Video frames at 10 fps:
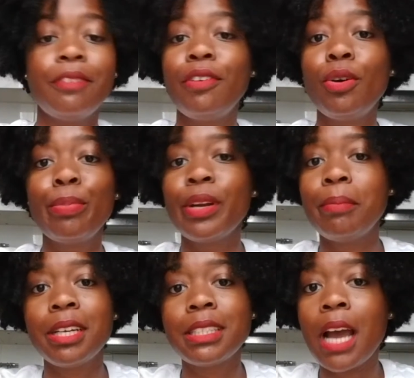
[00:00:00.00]
phone pretty
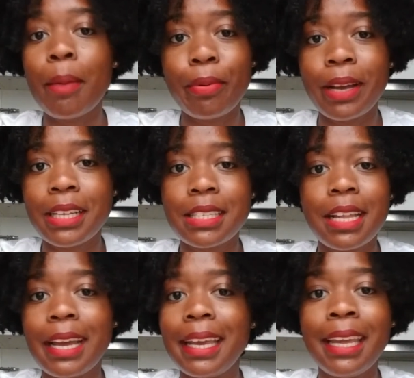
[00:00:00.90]
much operates
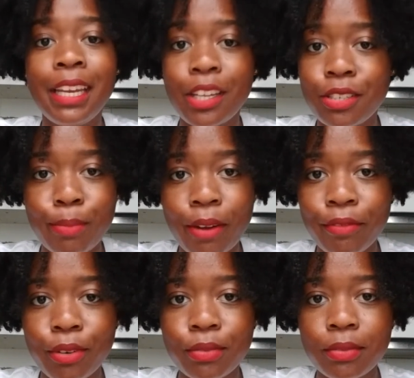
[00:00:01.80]
like any other
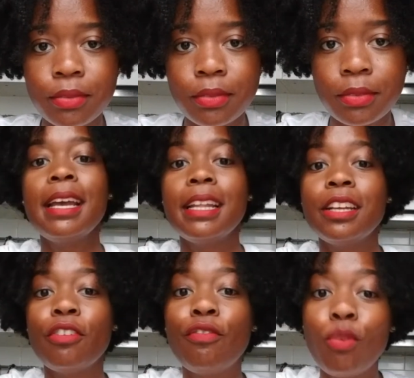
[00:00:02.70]
smartphone. There
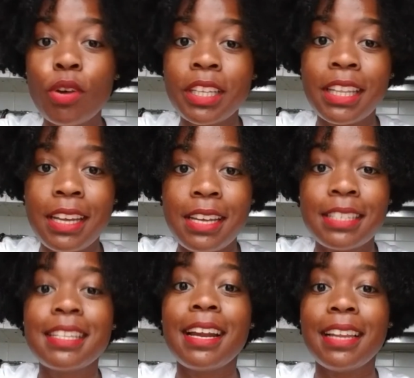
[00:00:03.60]
are 4 things
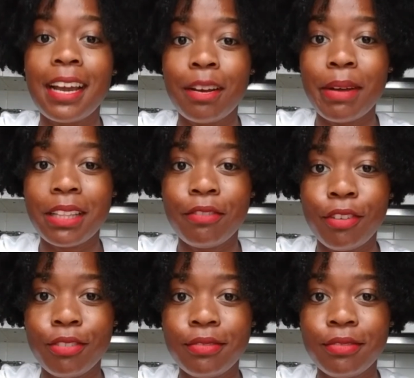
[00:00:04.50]
that I like about the phone.